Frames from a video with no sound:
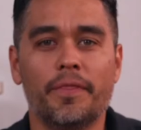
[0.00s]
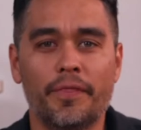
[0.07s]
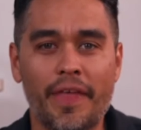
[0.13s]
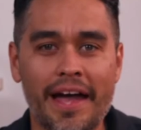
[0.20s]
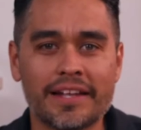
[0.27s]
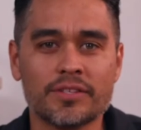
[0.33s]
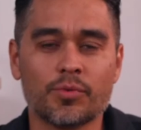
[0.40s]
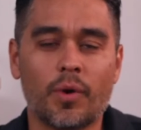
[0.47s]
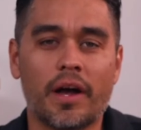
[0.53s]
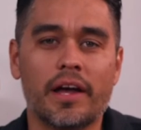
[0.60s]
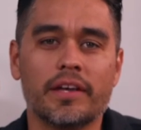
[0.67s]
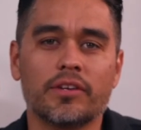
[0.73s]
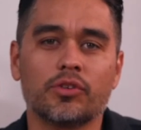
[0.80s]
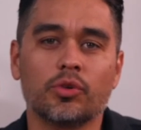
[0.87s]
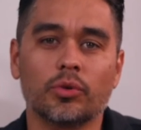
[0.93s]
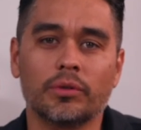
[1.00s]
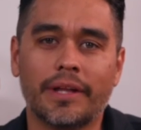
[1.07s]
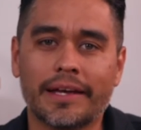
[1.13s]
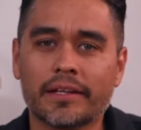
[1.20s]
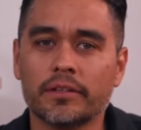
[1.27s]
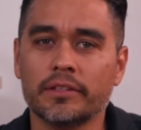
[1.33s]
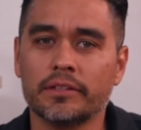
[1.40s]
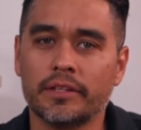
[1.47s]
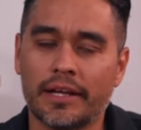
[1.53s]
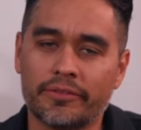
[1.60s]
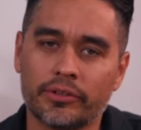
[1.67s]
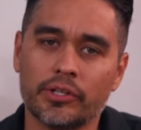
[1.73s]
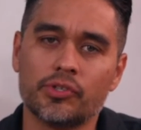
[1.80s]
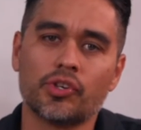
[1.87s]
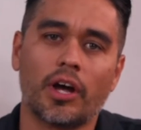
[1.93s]
That's why you'll likely
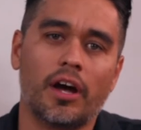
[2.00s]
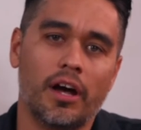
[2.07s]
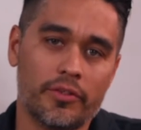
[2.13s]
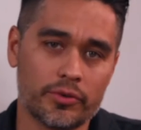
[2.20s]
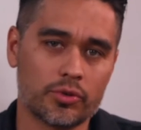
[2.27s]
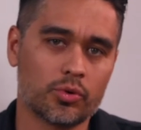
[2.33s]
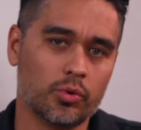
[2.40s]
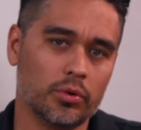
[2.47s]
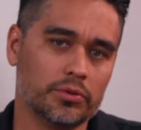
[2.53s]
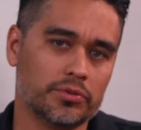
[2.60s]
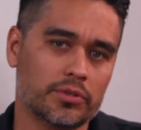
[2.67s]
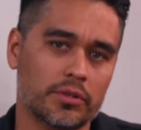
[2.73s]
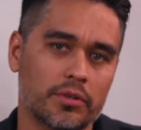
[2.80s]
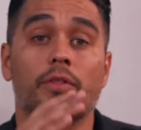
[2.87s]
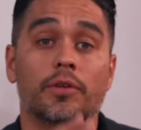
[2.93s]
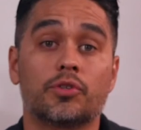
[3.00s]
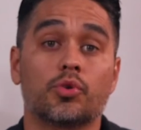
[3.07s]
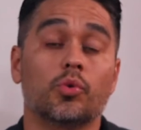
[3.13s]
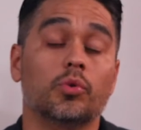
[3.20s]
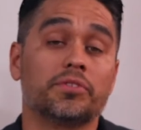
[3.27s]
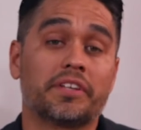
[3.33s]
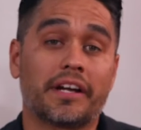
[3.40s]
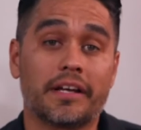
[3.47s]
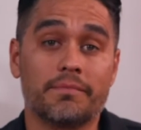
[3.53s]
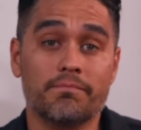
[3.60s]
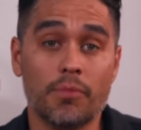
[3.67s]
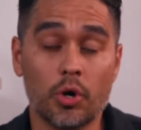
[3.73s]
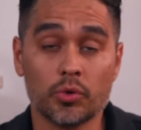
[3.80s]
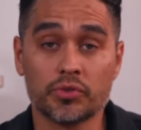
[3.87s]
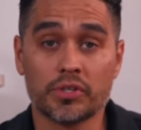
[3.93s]
leverage other tools. The tools that I
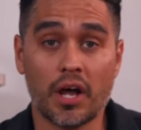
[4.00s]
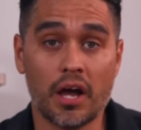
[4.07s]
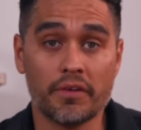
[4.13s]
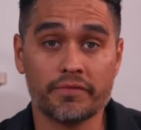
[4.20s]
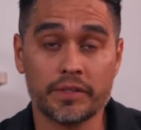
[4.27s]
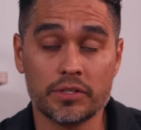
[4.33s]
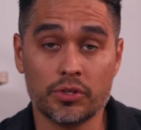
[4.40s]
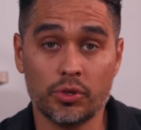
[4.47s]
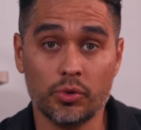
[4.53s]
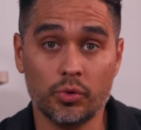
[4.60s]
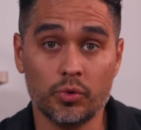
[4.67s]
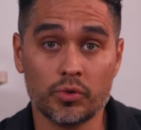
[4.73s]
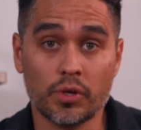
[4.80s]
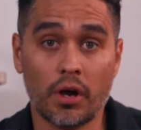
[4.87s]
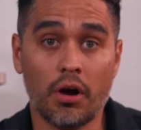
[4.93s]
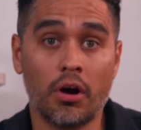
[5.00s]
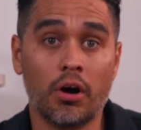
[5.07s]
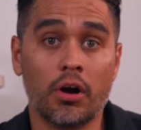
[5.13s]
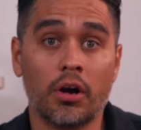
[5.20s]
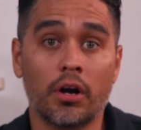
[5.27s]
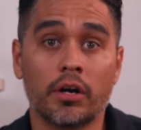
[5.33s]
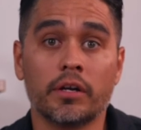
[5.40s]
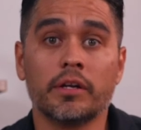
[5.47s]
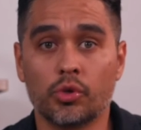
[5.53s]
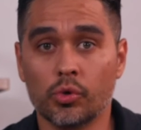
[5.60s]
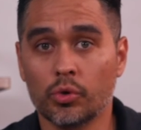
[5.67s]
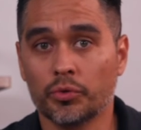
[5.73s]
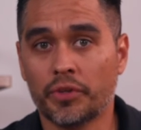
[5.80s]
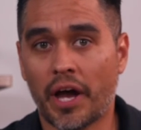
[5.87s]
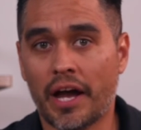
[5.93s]
most often use are
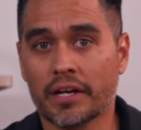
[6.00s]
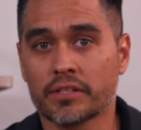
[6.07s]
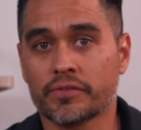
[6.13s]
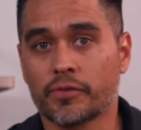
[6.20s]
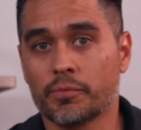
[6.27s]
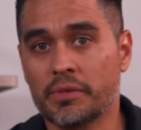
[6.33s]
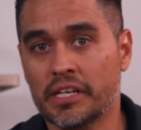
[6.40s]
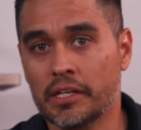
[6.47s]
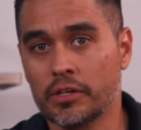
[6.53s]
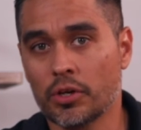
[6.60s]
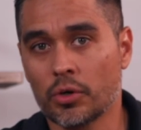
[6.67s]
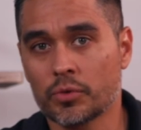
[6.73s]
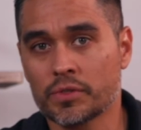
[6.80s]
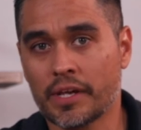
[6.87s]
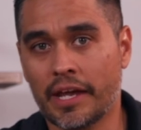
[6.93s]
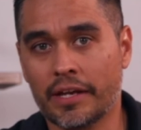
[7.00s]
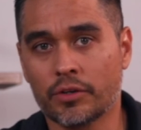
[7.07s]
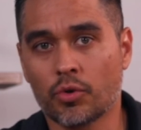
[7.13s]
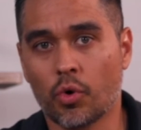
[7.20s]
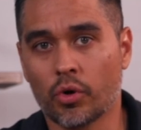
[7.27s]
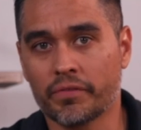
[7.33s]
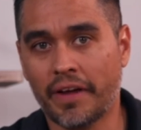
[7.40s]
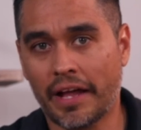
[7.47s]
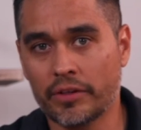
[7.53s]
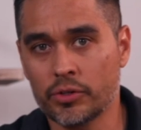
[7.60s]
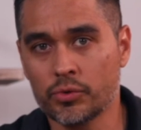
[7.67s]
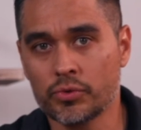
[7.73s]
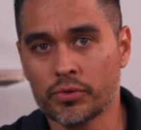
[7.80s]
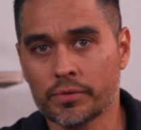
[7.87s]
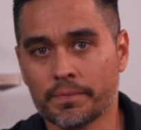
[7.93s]
Google Docs for meeting notes and core
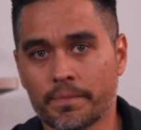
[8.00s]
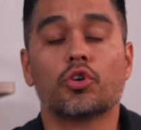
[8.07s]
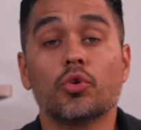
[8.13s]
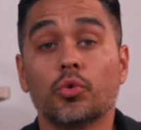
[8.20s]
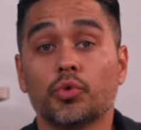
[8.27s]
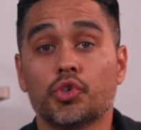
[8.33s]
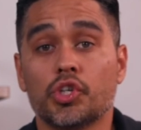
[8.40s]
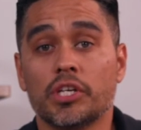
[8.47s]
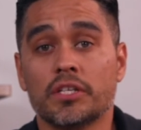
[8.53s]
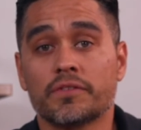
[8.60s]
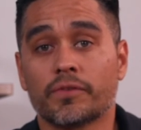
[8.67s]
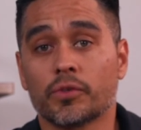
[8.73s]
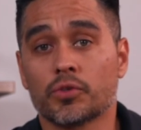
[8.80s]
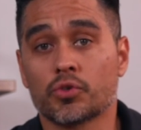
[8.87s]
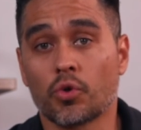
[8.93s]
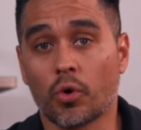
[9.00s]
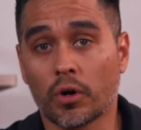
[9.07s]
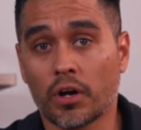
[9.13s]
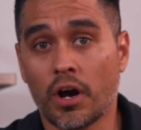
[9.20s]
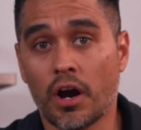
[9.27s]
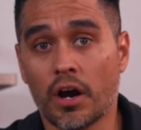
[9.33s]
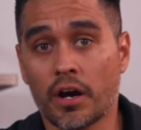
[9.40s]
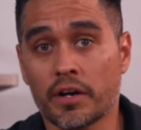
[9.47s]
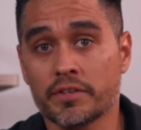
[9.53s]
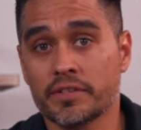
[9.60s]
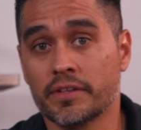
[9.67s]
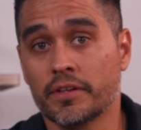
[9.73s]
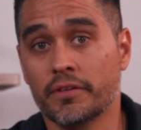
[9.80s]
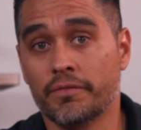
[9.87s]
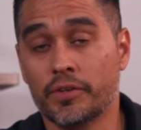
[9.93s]
values, Google Sheets for scorecards
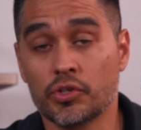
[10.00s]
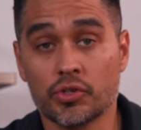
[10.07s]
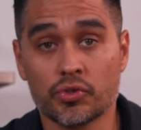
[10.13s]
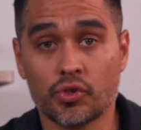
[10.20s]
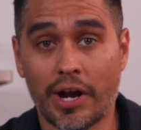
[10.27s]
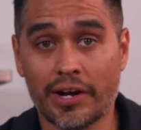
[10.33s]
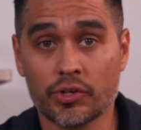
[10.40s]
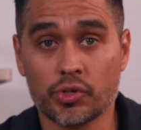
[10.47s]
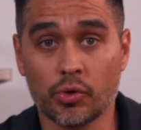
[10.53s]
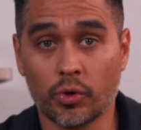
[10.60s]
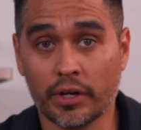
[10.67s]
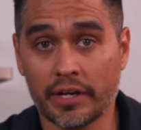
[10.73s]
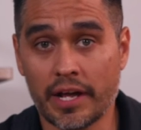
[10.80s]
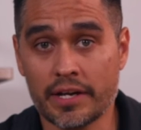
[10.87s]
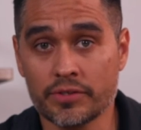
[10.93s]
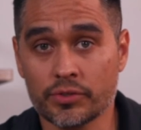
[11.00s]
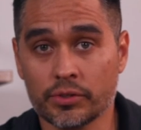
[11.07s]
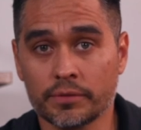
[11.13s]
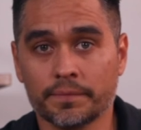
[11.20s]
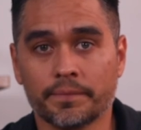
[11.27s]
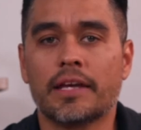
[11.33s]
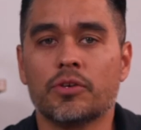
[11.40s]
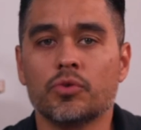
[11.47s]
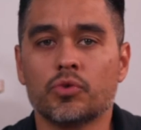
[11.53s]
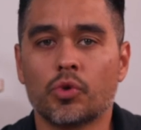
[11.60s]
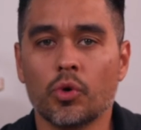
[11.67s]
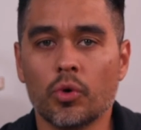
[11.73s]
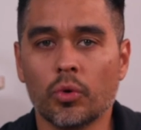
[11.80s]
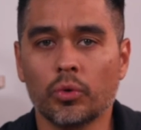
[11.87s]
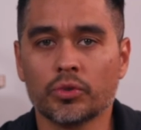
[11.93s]
and the vision traction organizer. I use
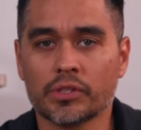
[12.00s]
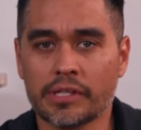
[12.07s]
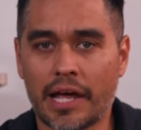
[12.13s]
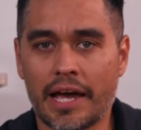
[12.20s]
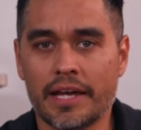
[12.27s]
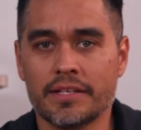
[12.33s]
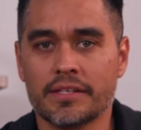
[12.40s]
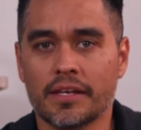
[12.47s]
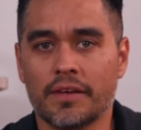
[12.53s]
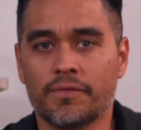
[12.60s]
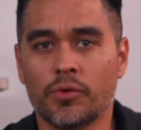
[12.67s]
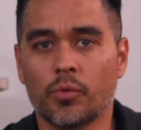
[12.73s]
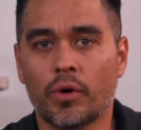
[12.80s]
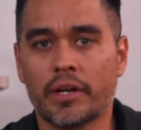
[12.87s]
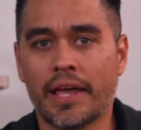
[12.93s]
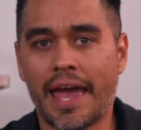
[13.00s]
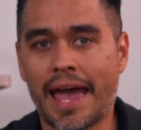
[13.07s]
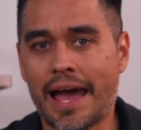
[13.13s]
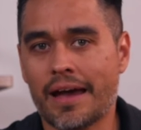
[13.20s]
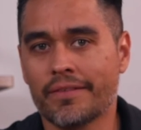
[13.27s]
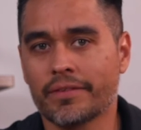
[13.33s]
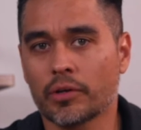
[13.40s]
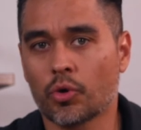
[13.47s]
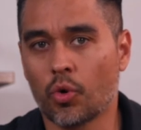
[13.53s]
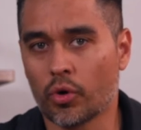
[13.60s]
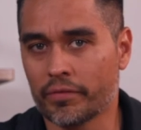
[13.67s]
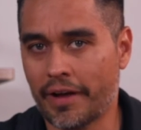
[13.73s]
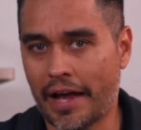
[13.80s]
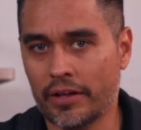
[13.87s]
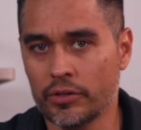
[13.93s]
Google Slides if you want to have core
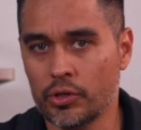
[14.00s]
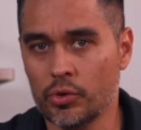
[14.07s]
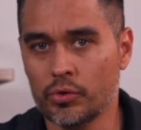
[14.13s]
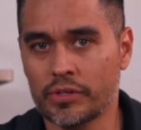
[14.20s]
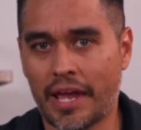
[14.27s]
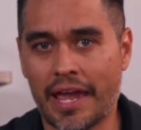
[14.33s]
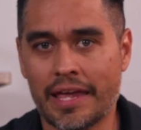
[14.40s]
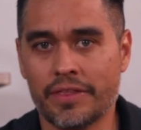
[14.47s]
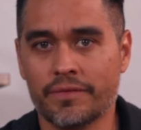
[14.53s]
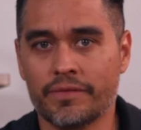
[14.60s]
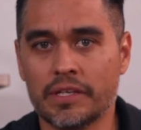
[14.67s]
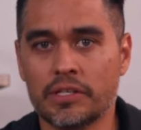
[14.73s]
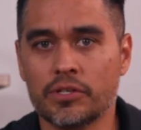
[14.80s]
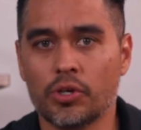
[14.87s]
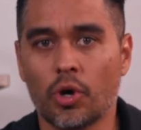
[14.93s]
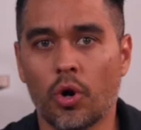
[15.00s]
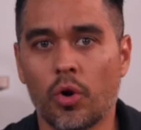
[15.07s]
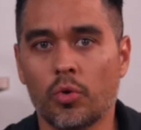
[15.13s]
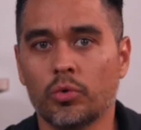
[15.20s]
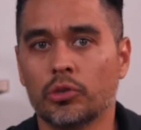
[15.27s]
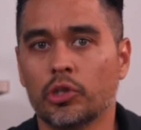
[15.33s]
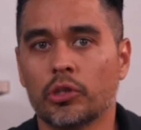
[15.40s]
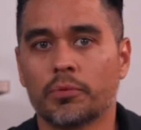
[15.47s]
values and the VTO look